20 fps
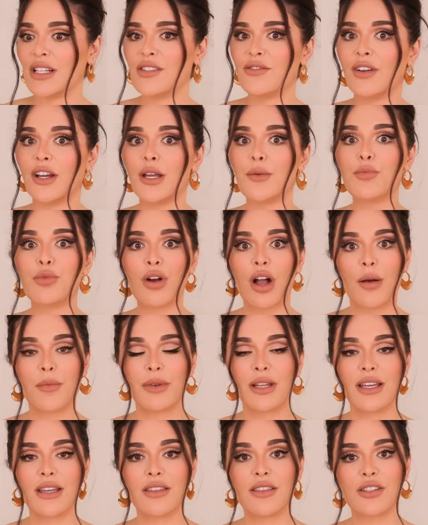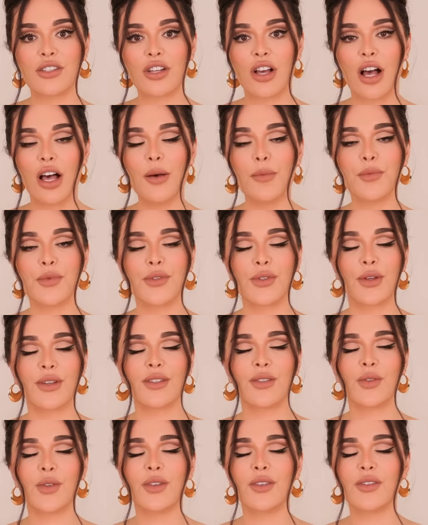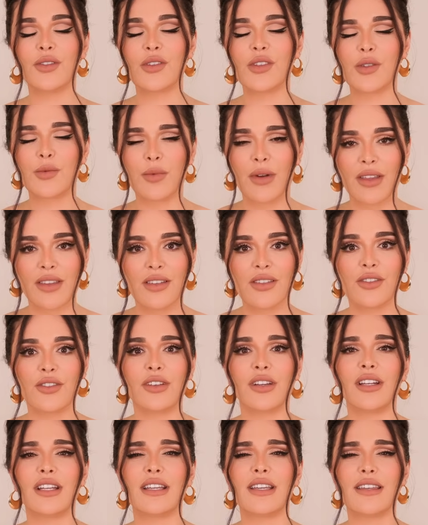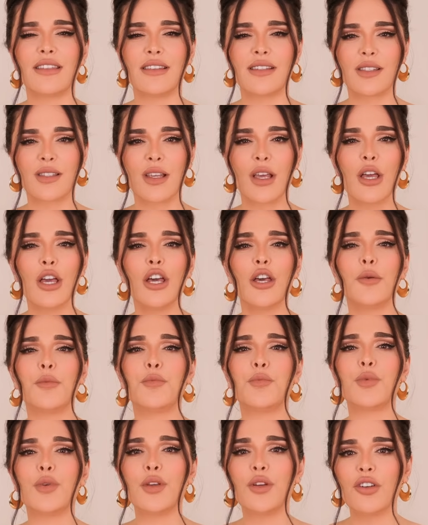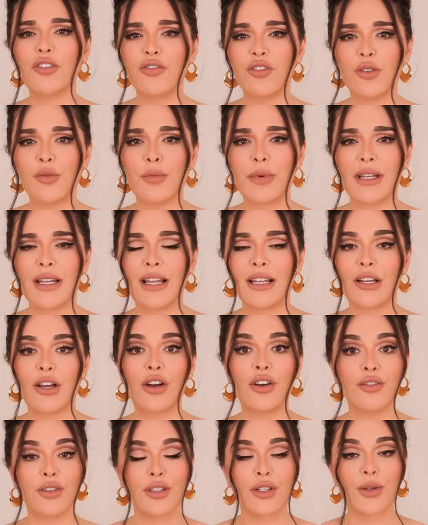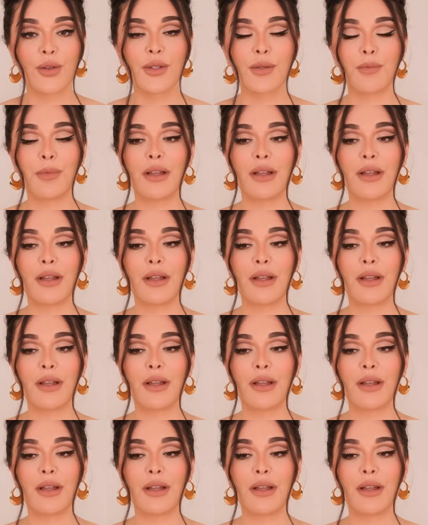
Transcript: It's very prominent in the top. So as soon as you spray this, you're gonna get this beautiful banana overdose.